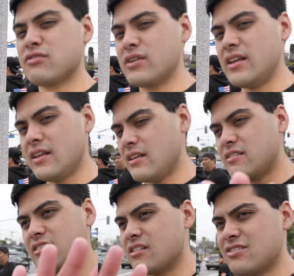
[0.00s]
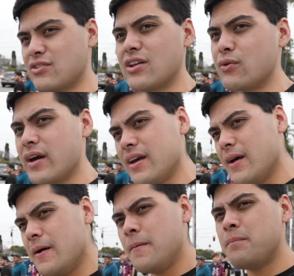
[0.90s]
street. It's just a straightaway,
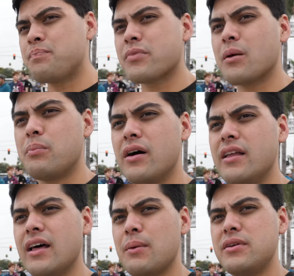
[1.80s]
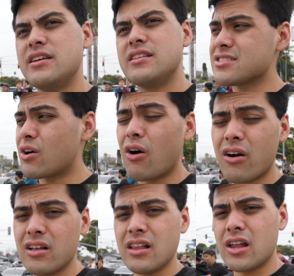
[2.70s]
but I mean, there
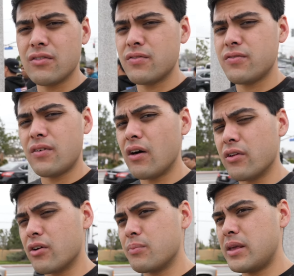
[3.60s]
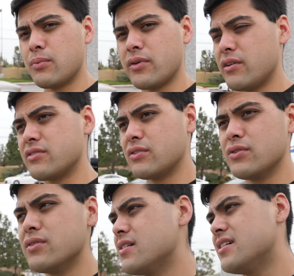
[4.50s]
are a lot of other people here
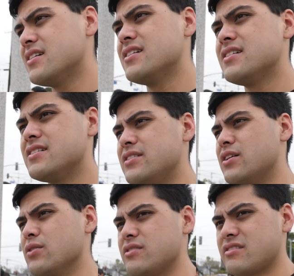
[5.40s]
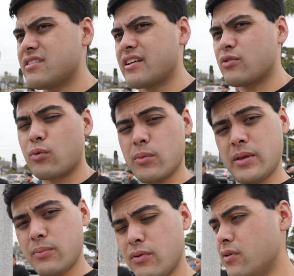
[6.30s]
too. You know, just like normal
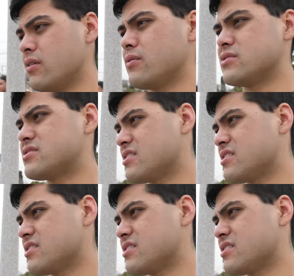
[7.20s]
people, which